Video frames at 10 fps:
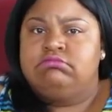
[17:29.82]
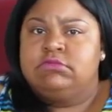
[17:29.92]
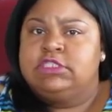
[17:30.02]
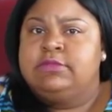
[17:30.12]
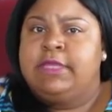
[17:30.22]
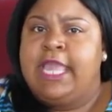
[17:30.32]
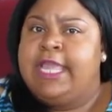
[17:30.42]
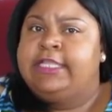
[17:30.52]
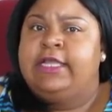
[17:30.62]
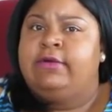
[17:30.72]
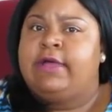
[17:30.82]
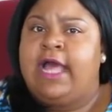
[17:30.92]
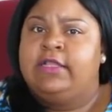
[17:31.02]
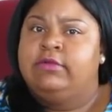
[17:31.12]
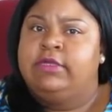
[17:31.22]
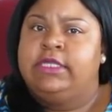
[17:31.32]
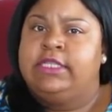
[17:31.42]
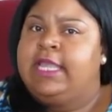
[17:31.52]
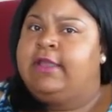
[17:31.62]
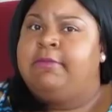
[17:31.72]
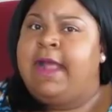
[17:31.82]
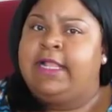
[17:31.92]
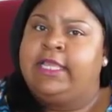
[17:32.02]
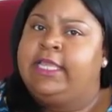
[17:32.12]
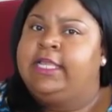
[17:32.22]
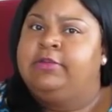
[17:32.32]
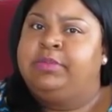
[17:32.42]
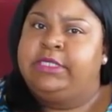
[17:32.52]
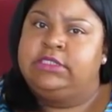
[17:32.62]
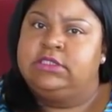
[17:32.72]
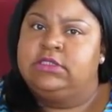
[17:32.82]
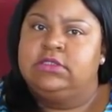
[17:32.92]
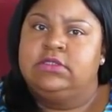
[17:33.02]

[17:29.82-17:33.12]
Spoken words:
some candy on Halloween. Everybody can get a piece.